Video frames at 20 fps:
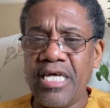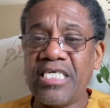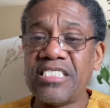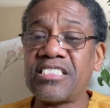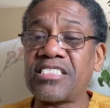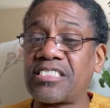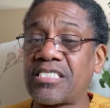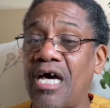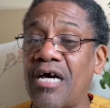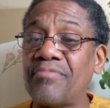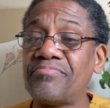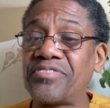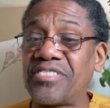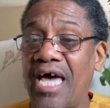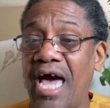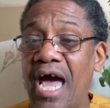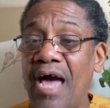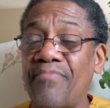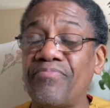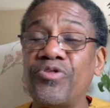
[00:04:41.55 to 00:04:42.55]

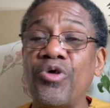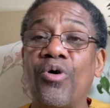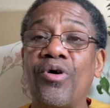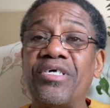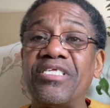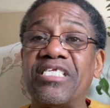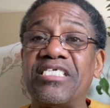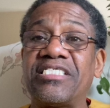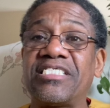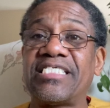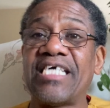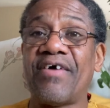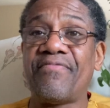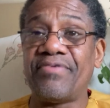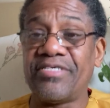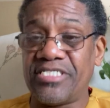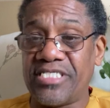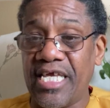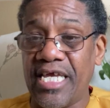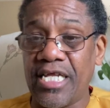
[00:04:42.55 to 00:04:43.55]
Sometime during the
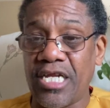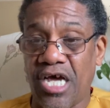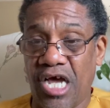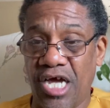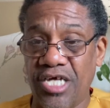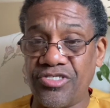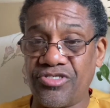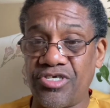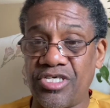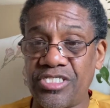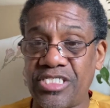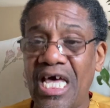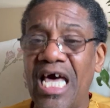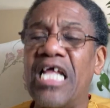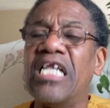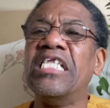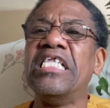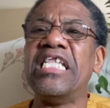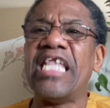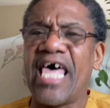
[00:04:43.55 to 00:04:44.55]
1700s,
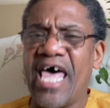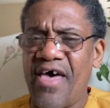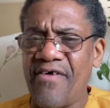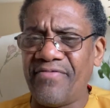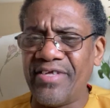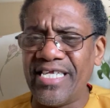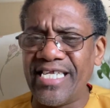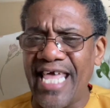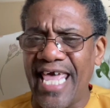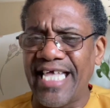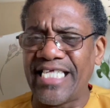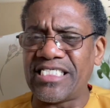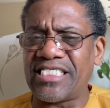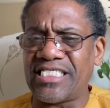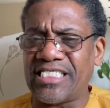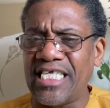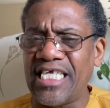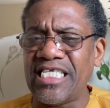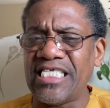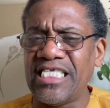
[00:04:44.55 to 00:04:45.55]
Levin and
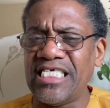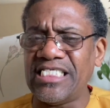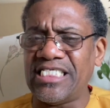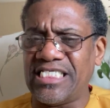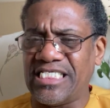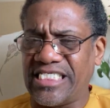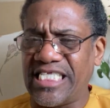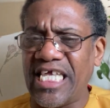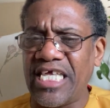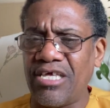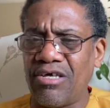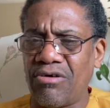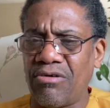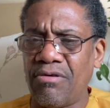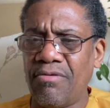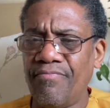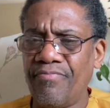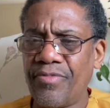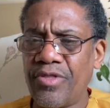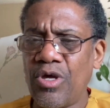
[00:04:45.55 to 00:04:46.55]
Sidney
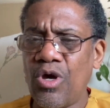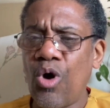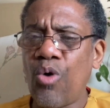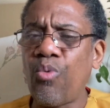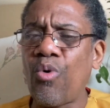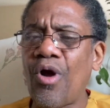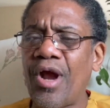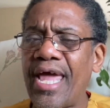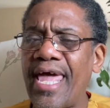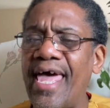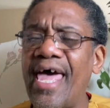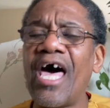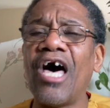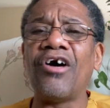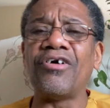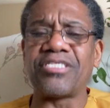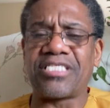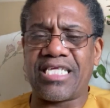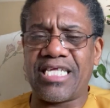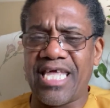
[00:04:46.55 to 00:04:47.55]
Steele were
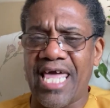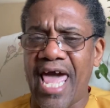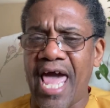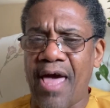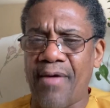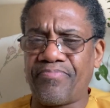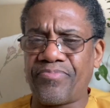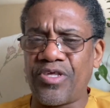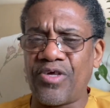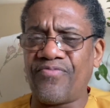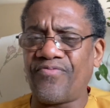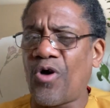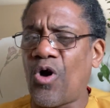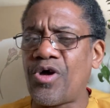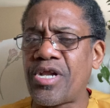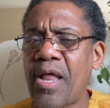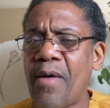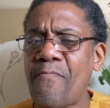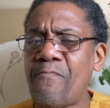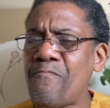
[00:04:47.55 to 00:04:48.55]
held captive
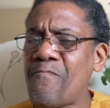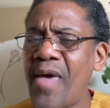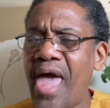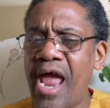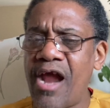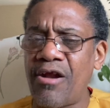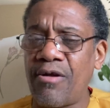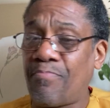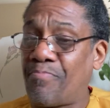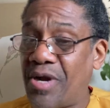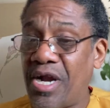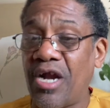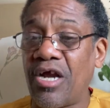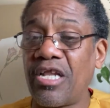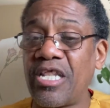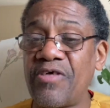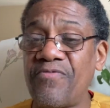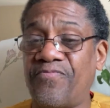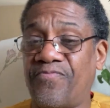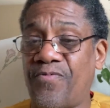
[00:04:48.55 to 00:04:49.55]
on a
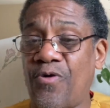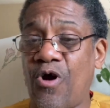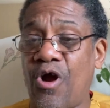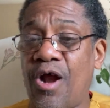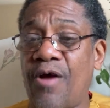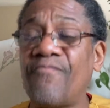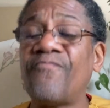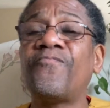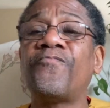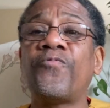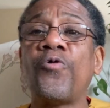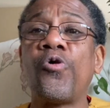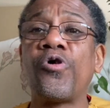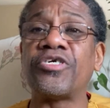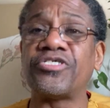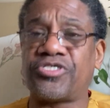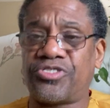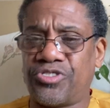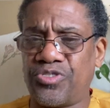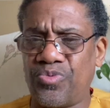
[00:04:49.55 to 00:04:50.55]
Maryland farm,
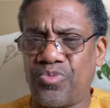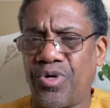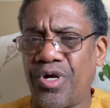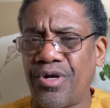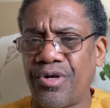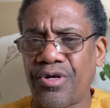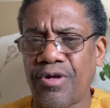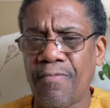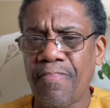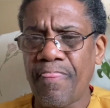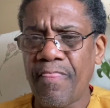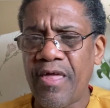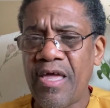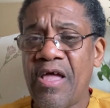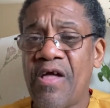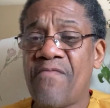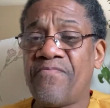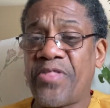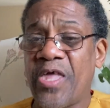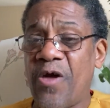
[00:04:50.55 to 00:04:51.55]
forced to work.
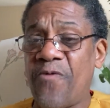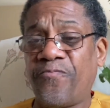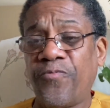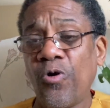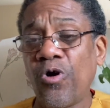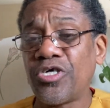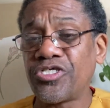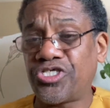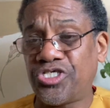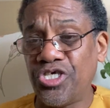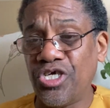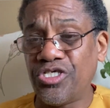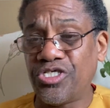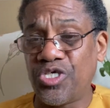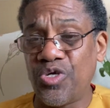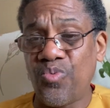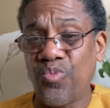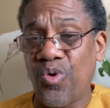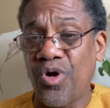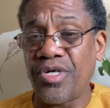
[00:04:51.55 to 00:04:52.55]
Their 4
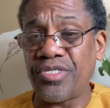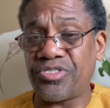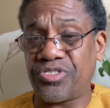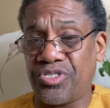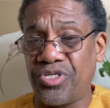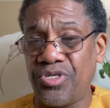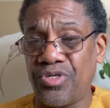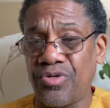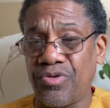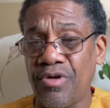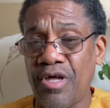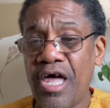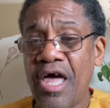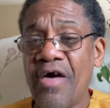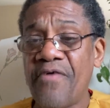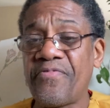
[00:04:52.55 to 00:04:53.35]
children were too.